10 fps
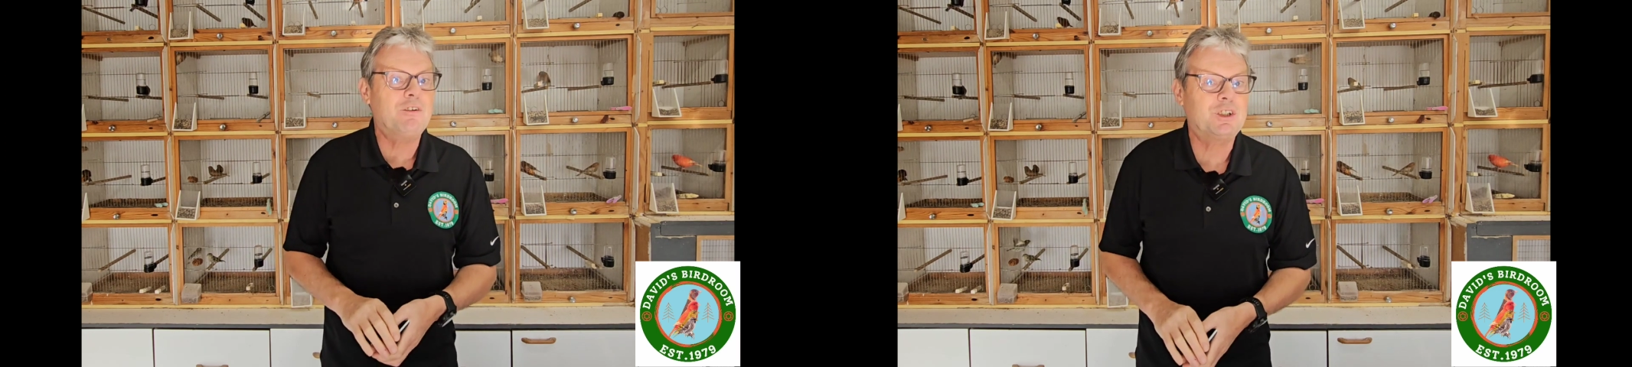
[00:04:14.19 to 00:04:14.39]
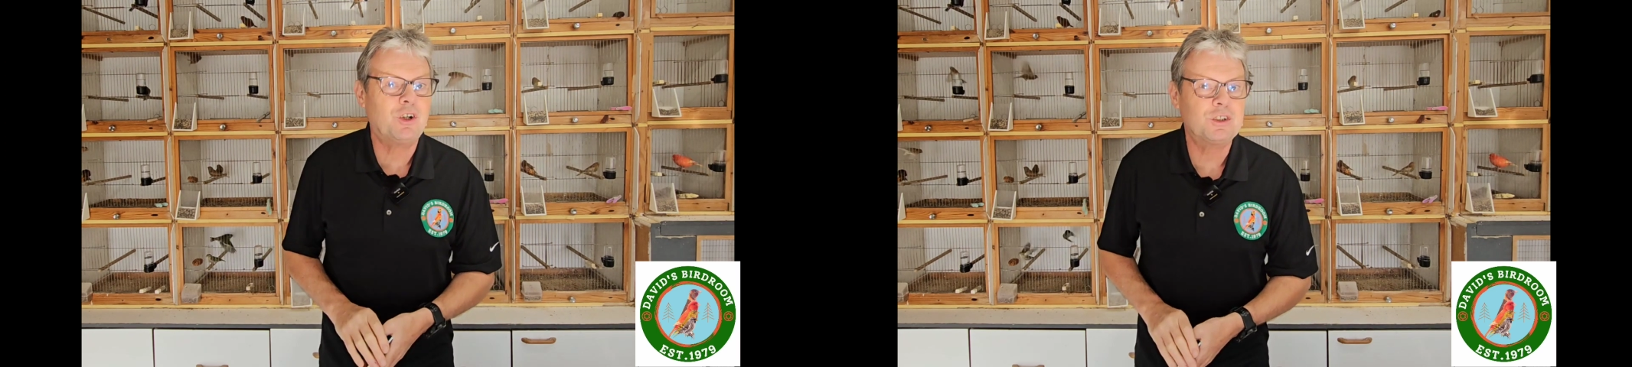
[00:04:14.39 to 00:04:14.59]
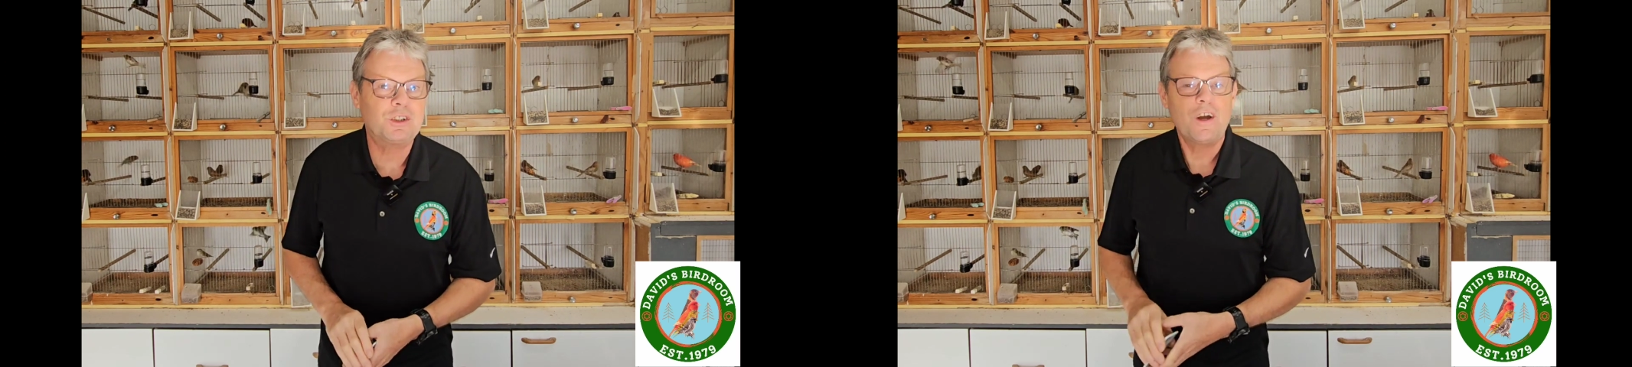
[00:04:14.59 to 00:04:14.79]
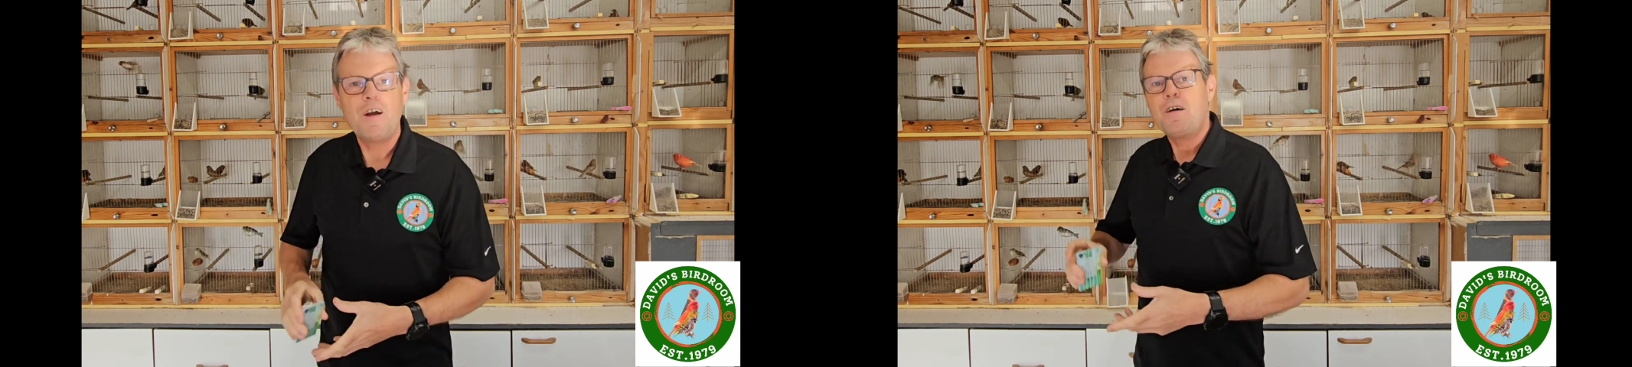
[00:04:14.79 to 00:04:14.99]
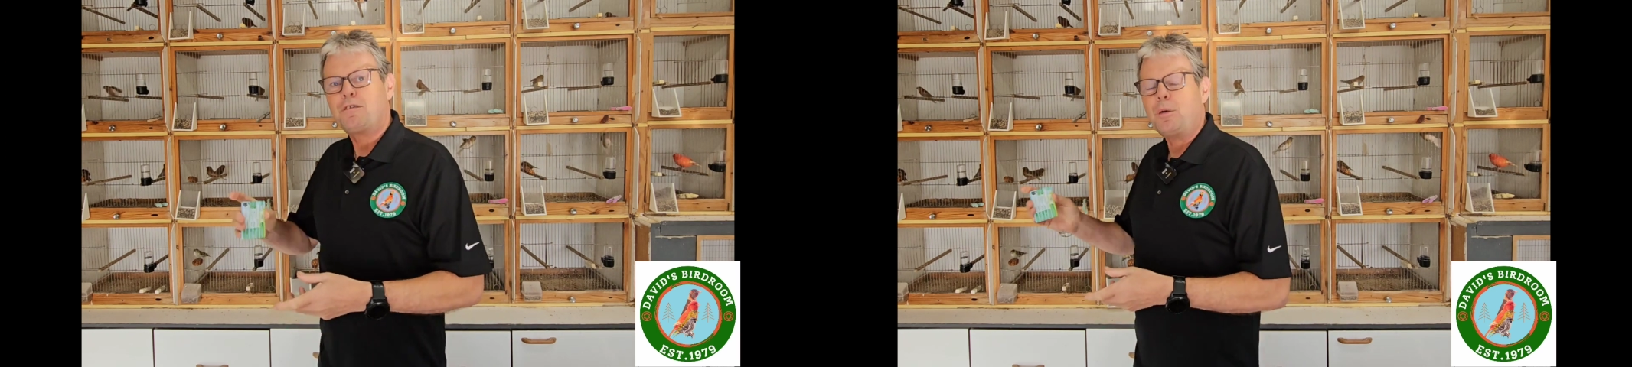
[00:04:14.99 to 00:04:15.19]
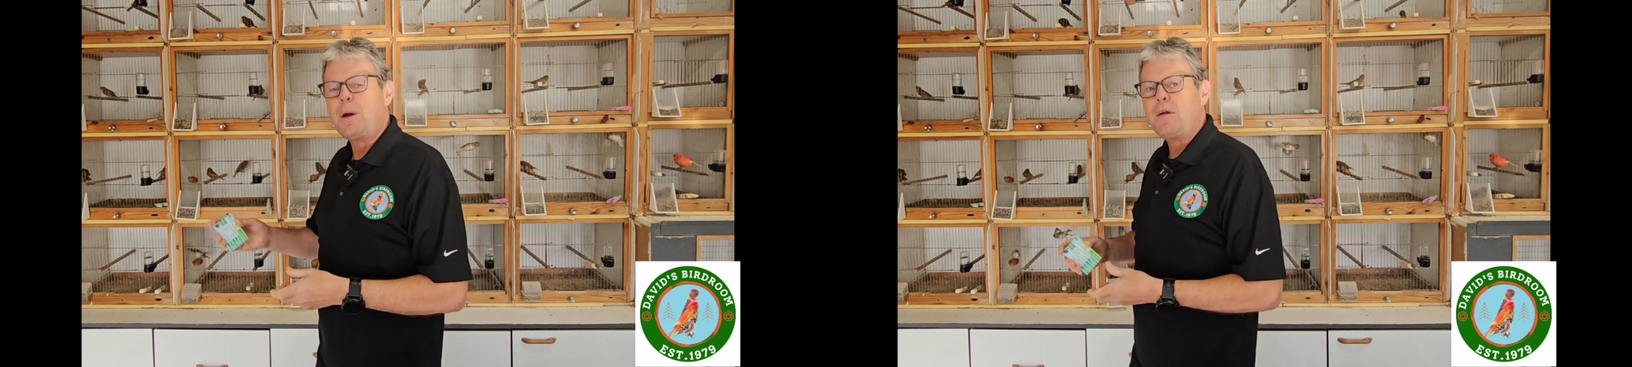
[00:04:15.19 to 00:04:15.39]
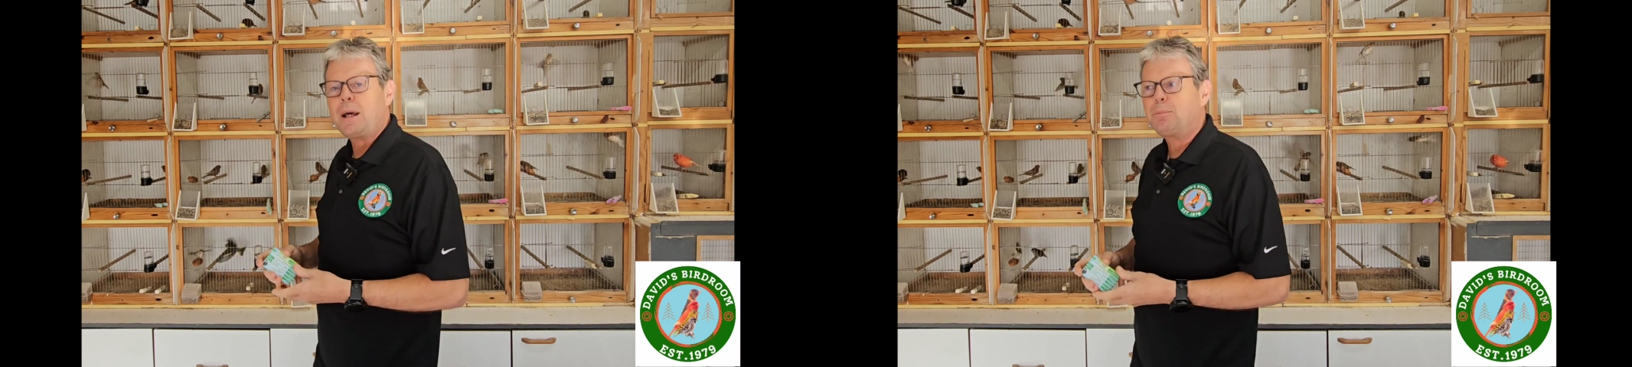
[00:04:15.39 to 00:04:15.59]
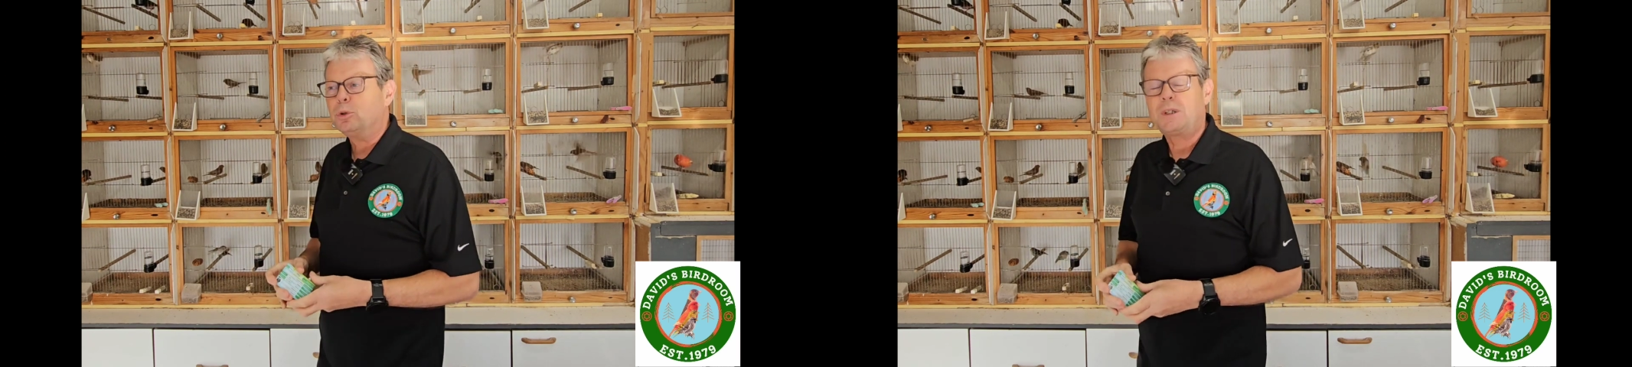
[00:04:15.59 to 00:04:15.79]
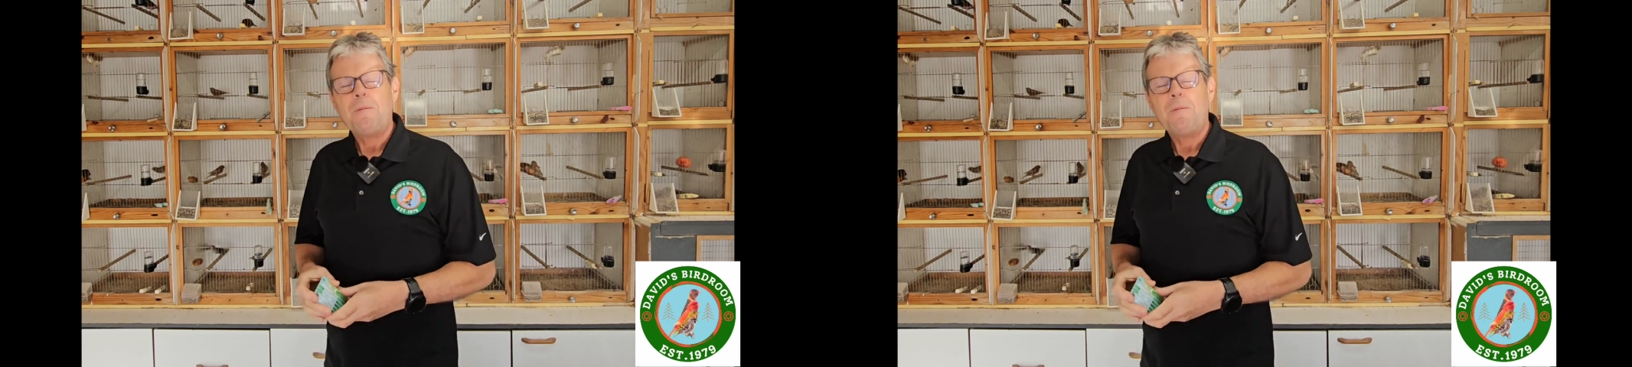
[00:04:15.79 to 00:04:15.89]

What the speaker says: results from my Redpolls.